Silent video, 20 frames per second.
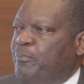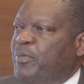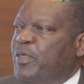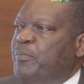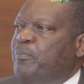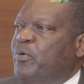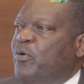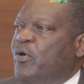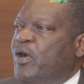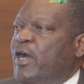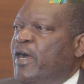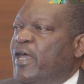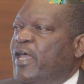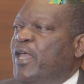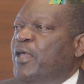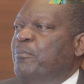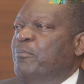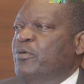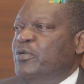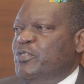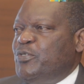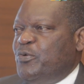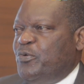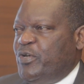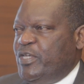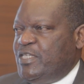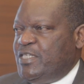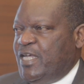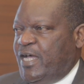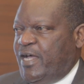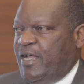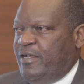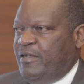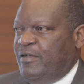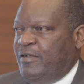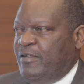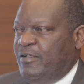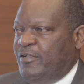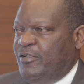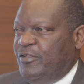people are able to return
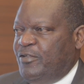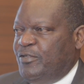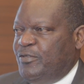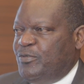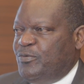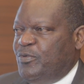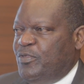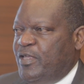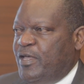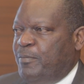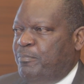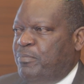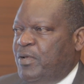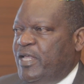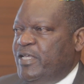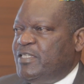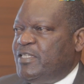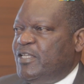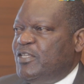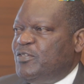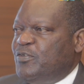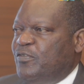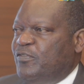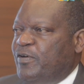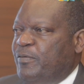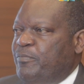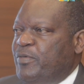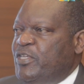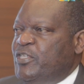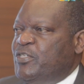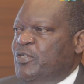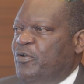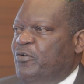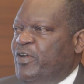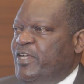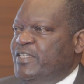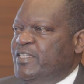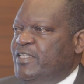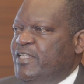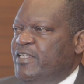to their places of habitual
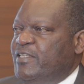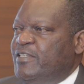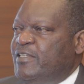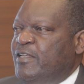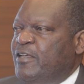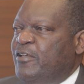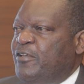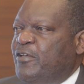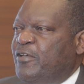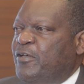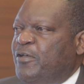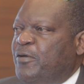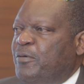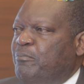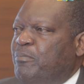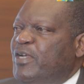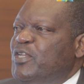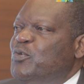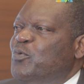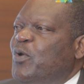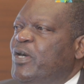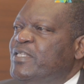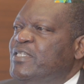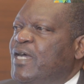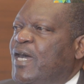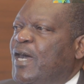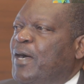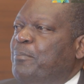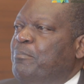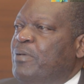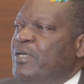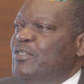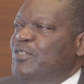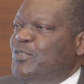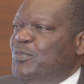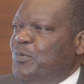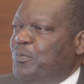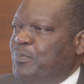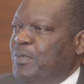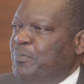residence. But what
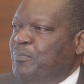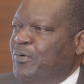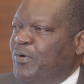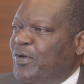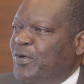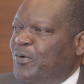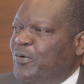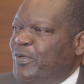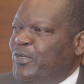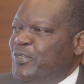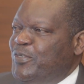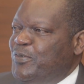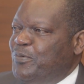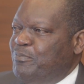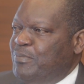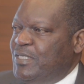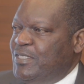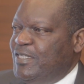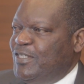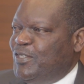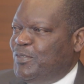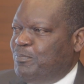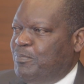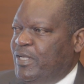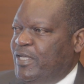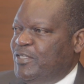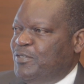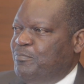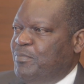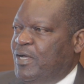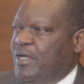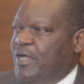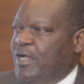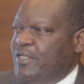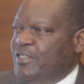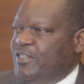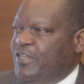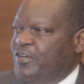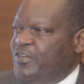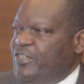happens to people who are going to be displaced by
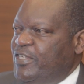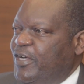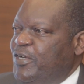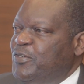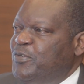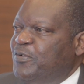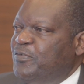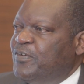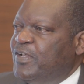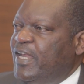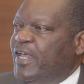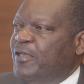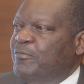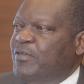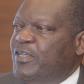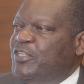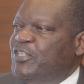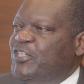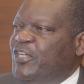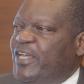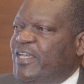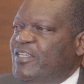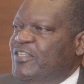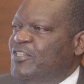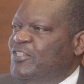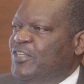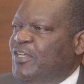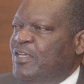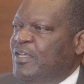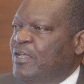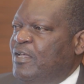as a result of climate change?